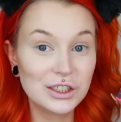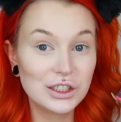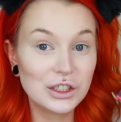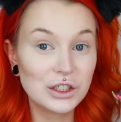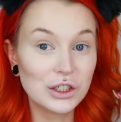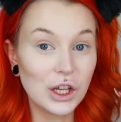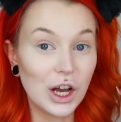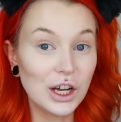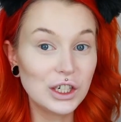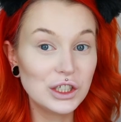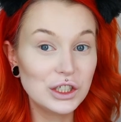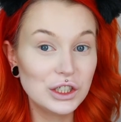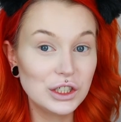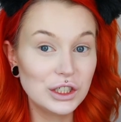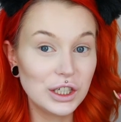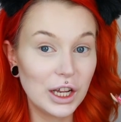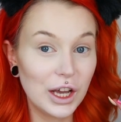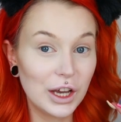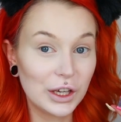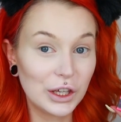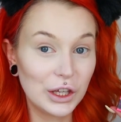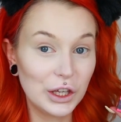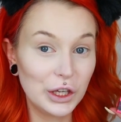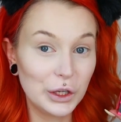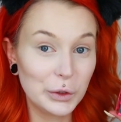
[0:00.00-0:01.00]
Such
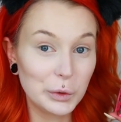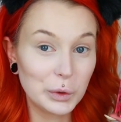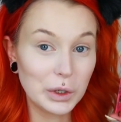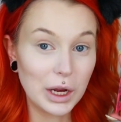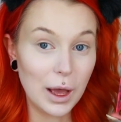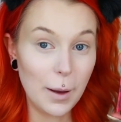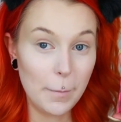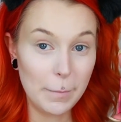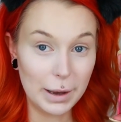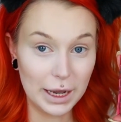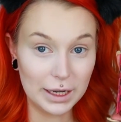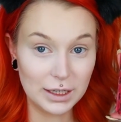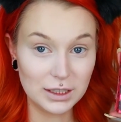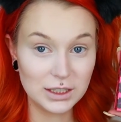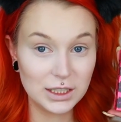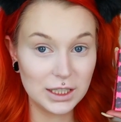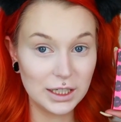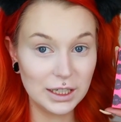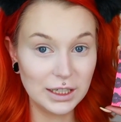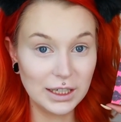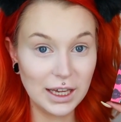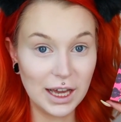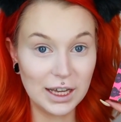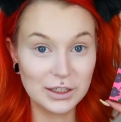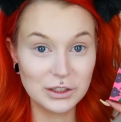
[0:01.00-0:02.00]
a cute
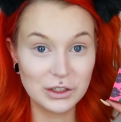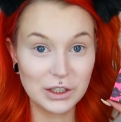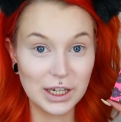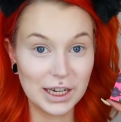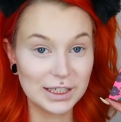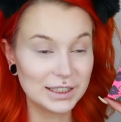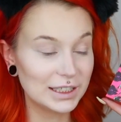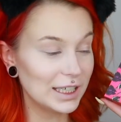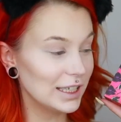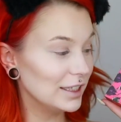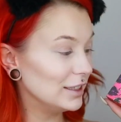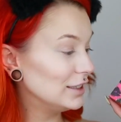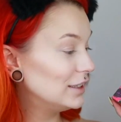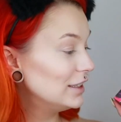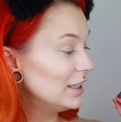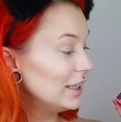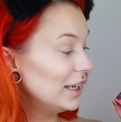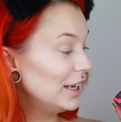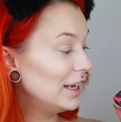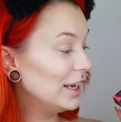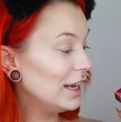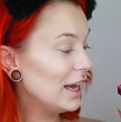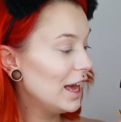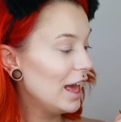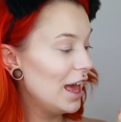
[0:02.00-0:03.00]
packaging, as you guys can
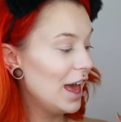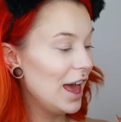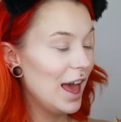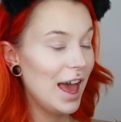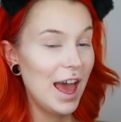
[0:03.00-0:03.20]
see.